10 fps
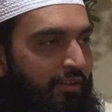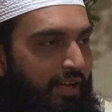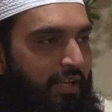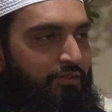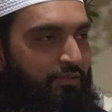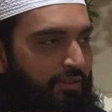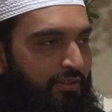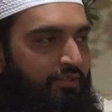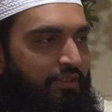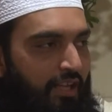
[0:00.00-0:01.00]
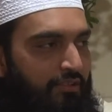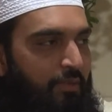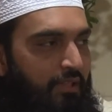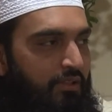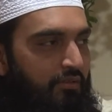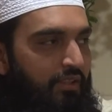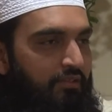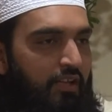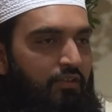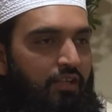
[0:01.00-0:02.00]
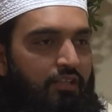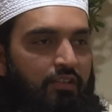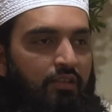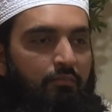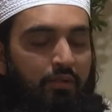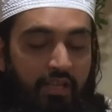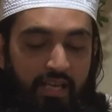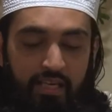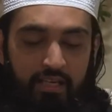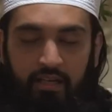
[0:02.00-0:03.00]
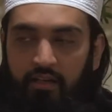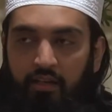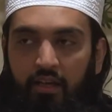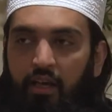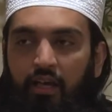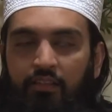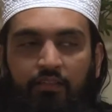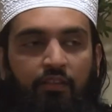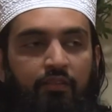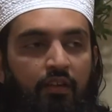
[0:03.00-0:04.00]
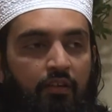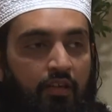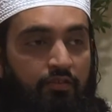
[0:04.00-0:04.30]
uh, it's, it's an expression of exaggeration. But here, this is a